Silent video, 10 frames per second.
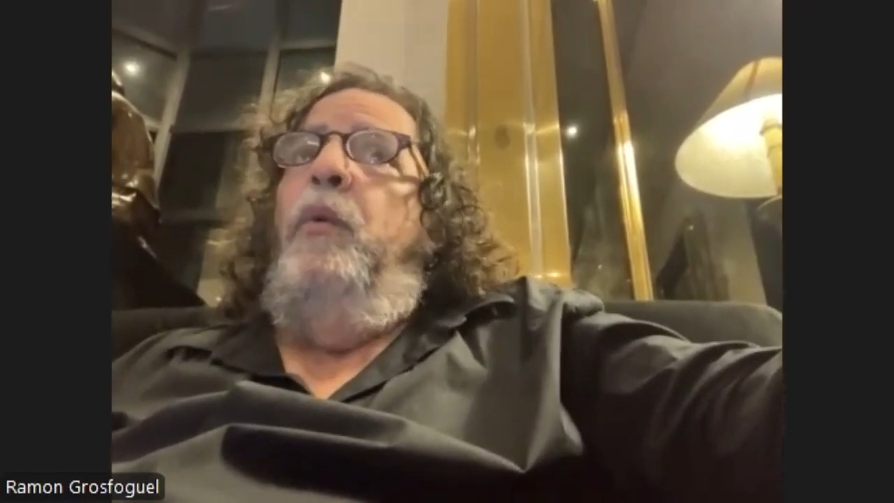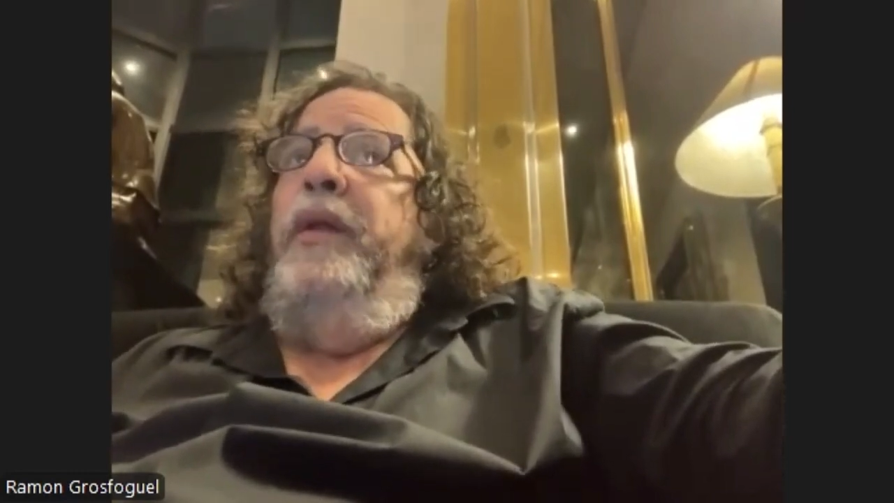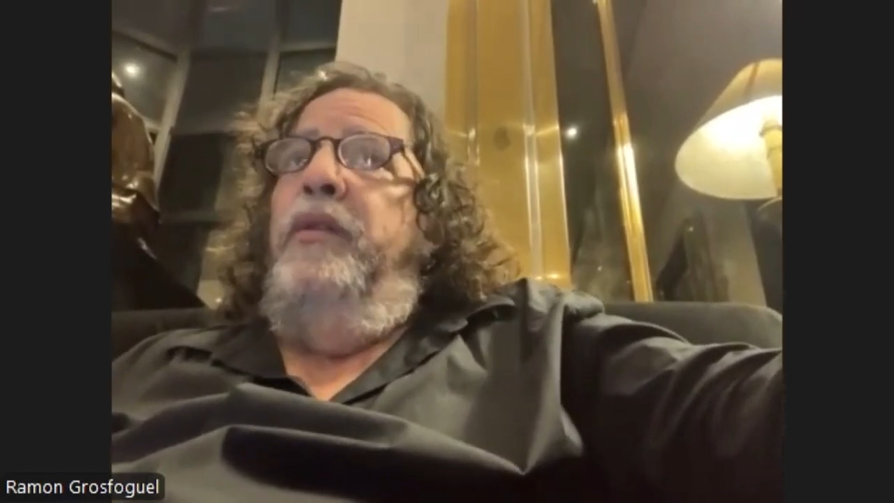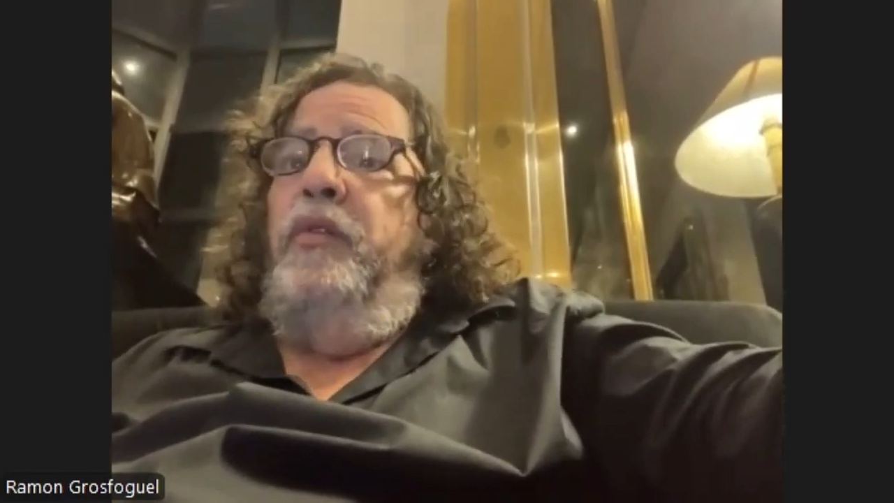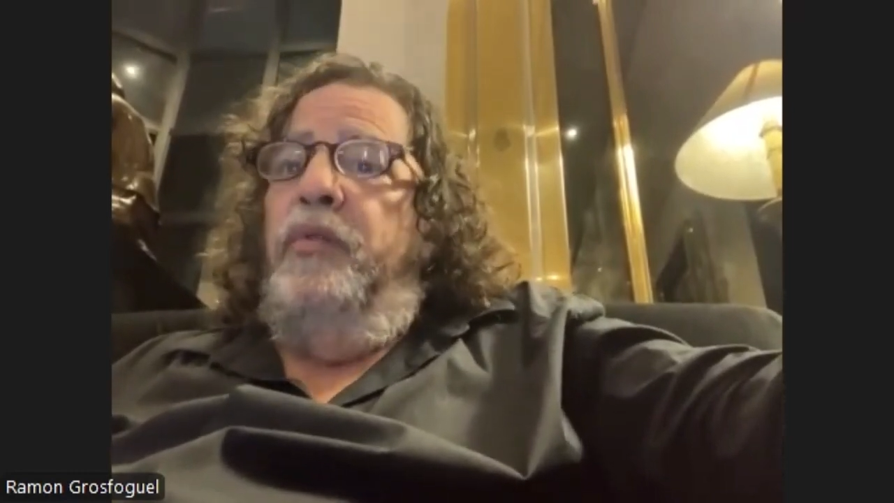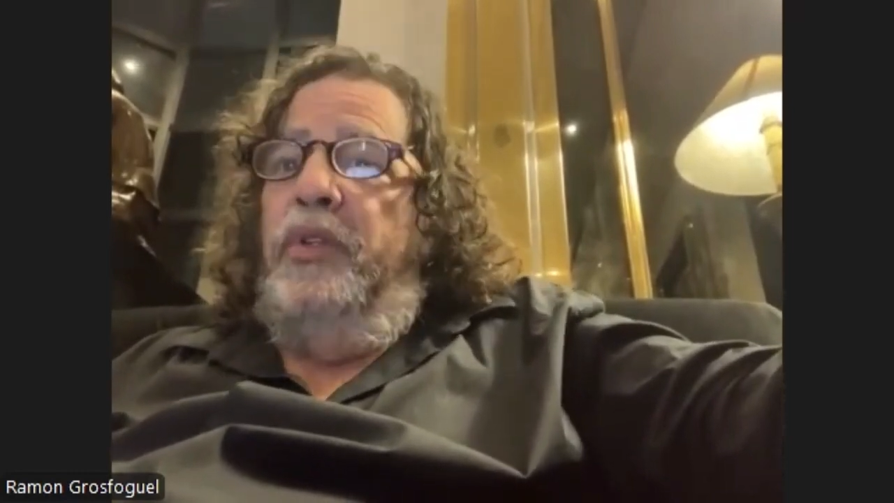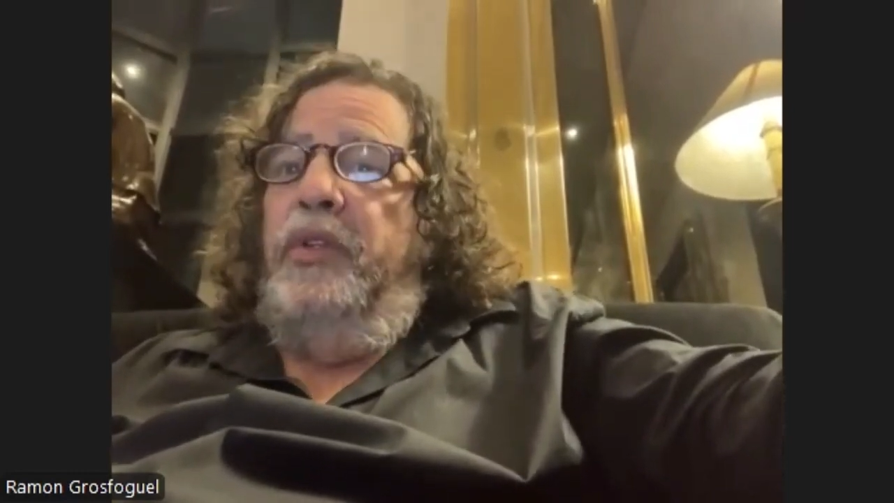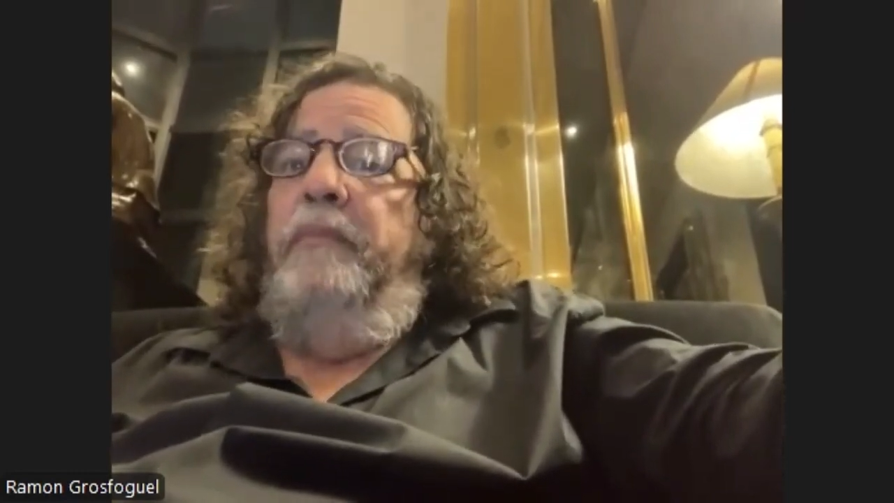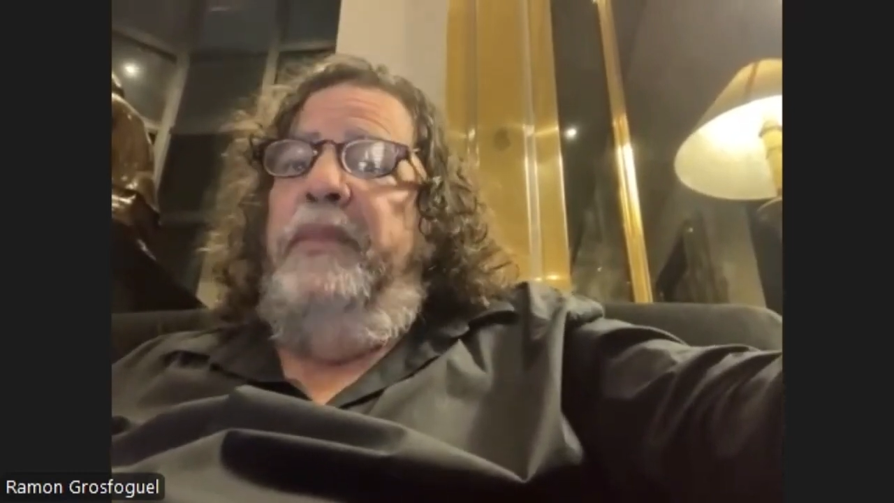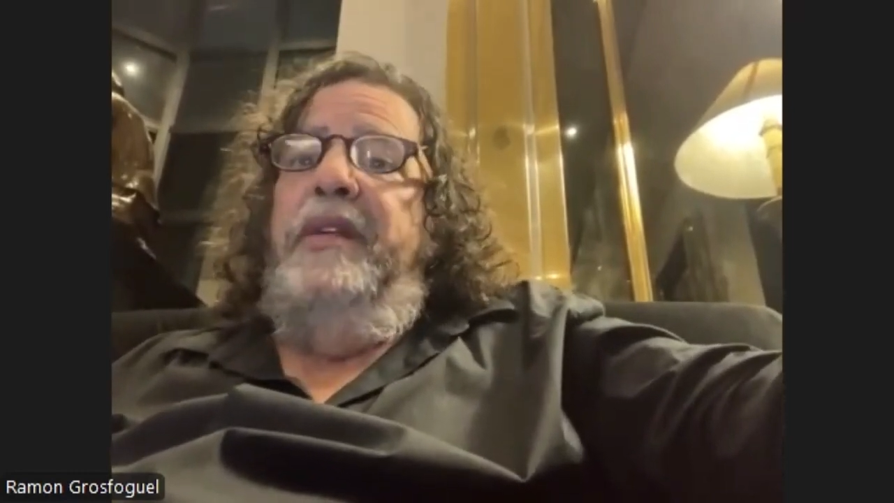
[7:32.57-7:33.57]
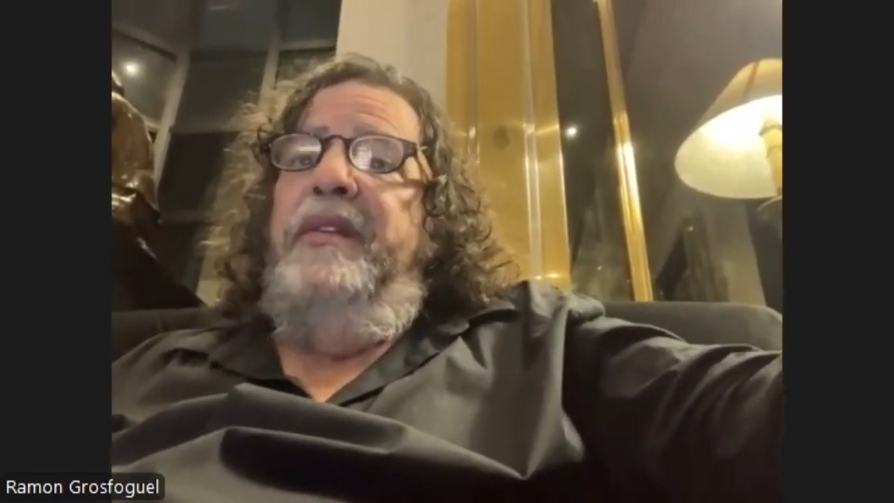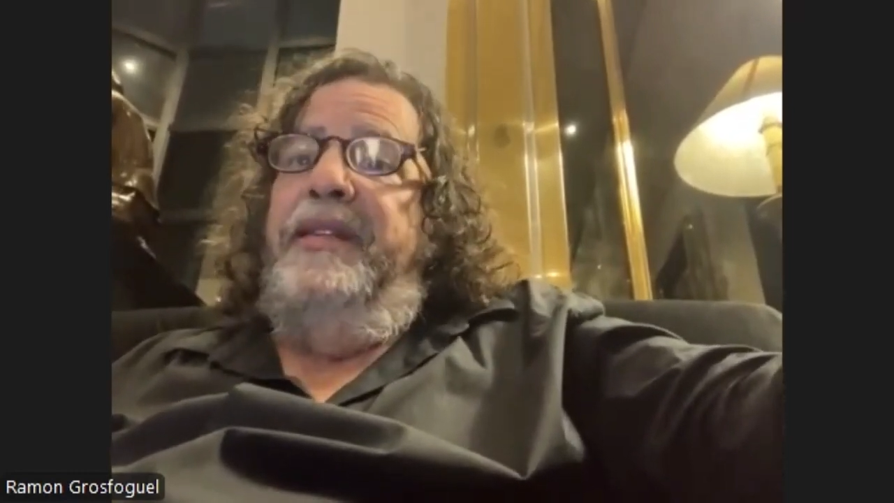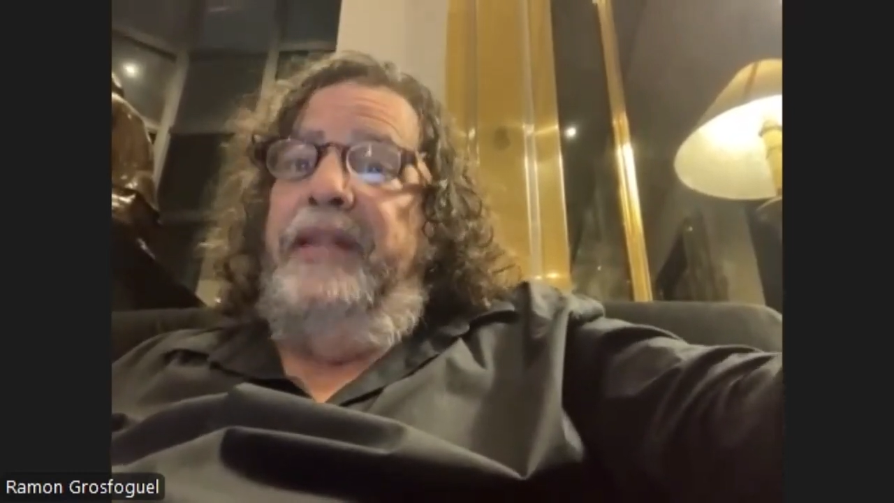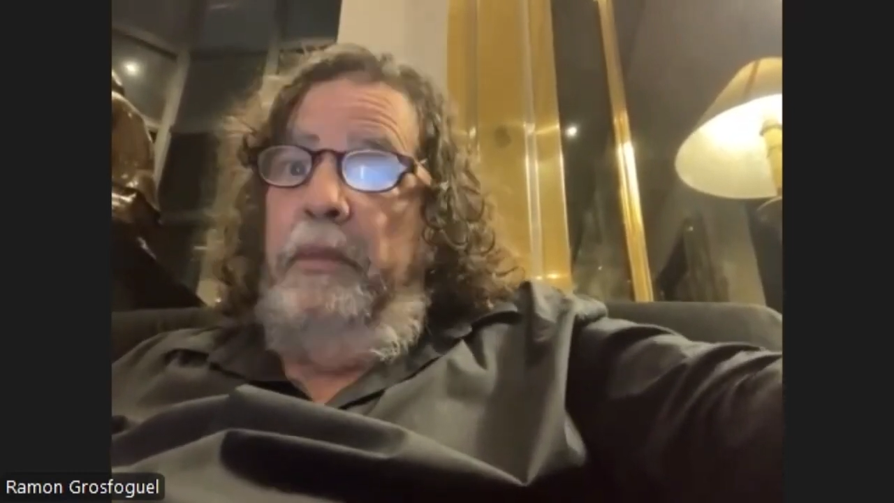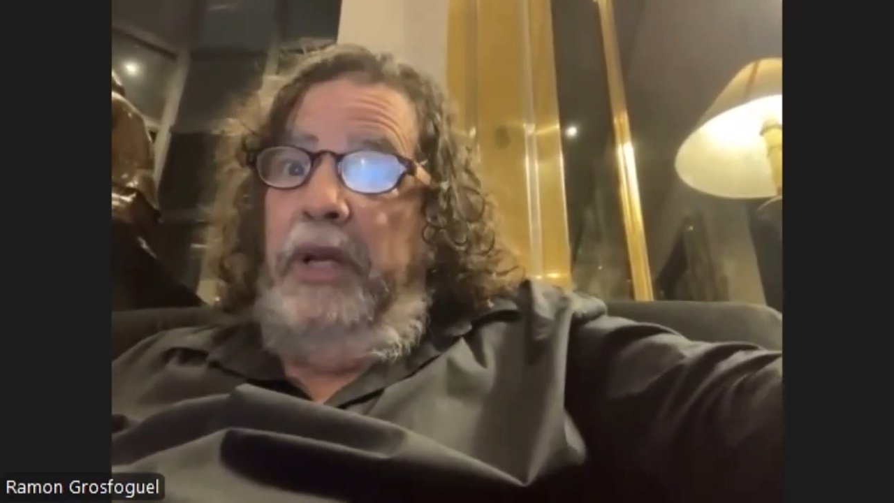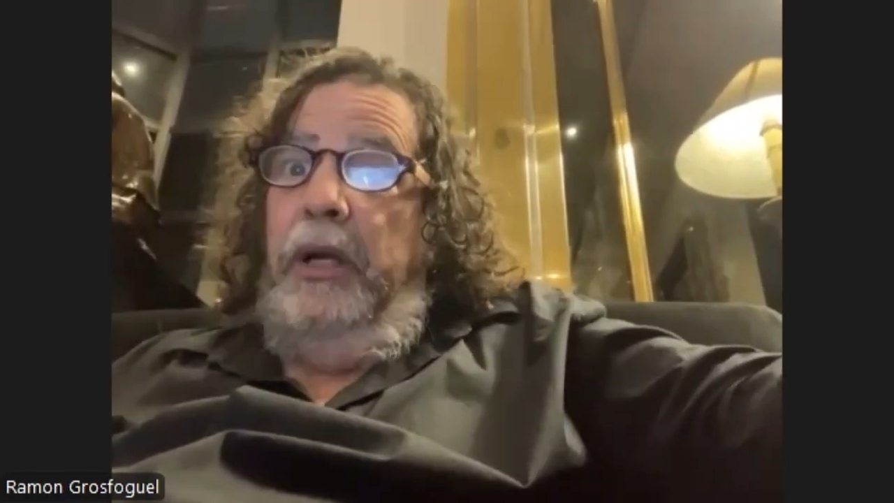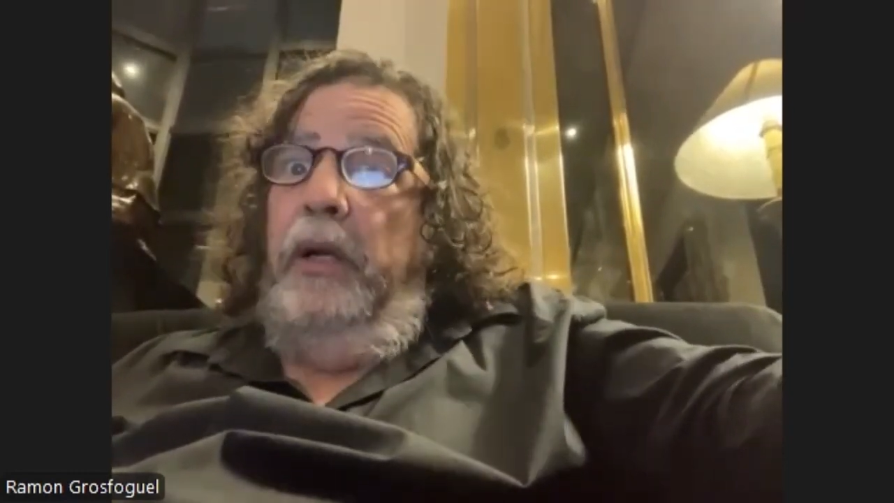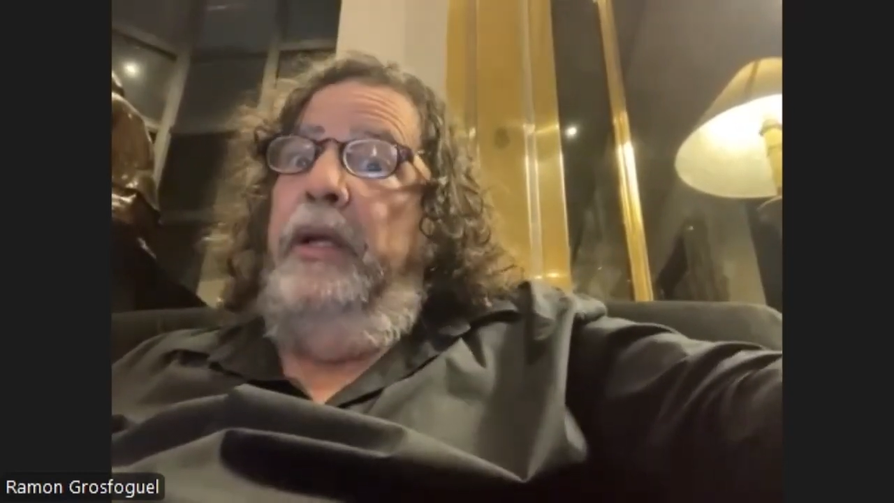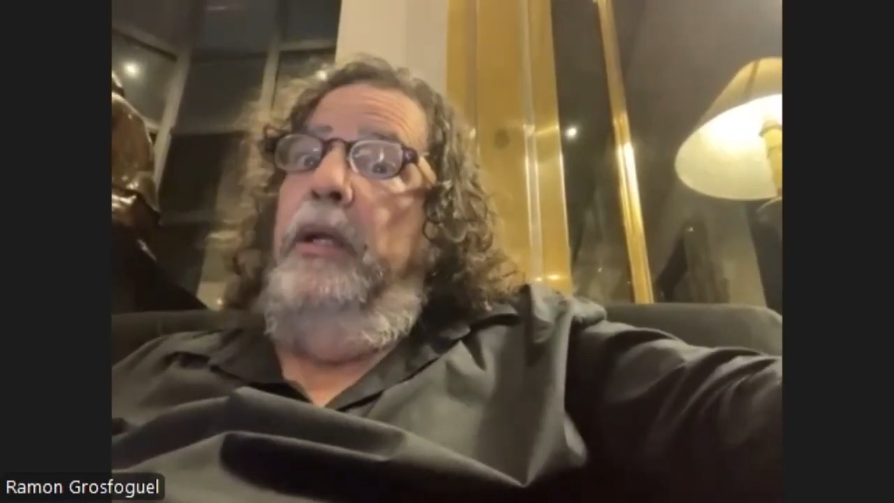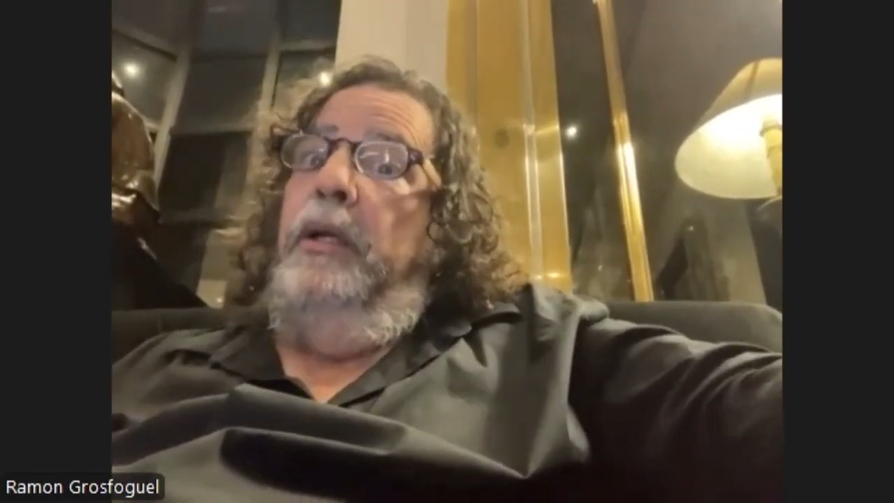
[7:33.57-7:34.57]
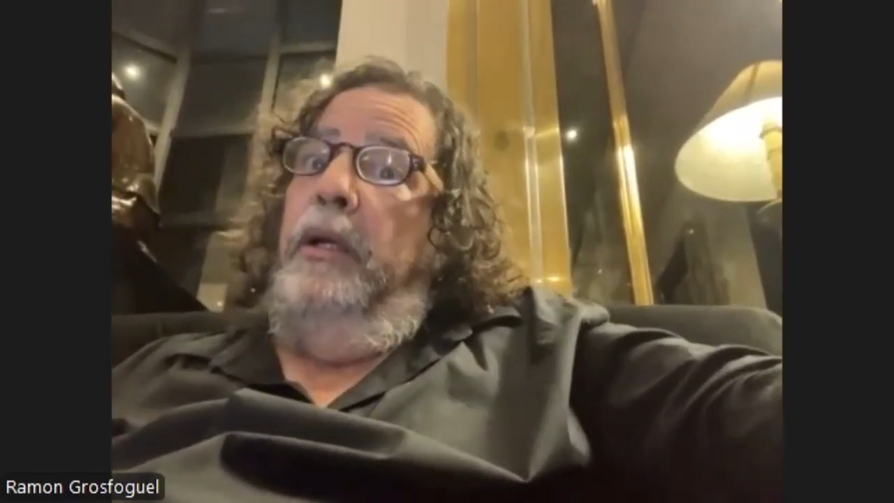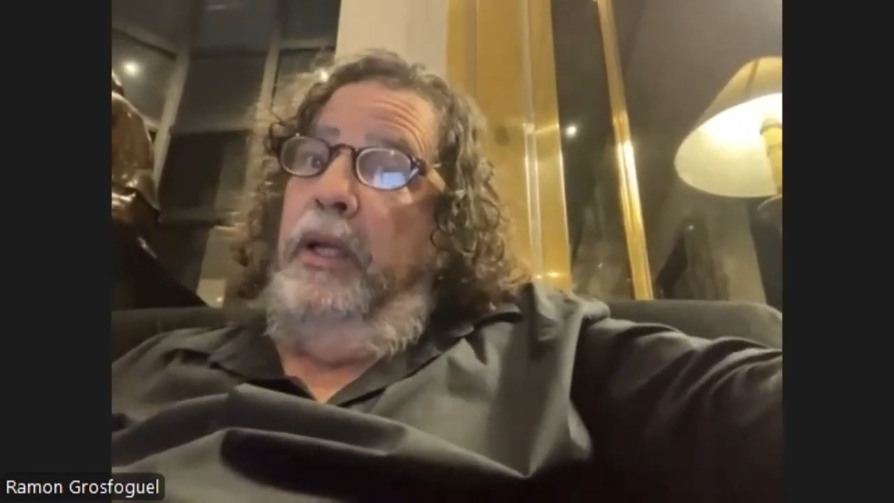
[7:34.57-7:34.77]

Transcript: went through something similar in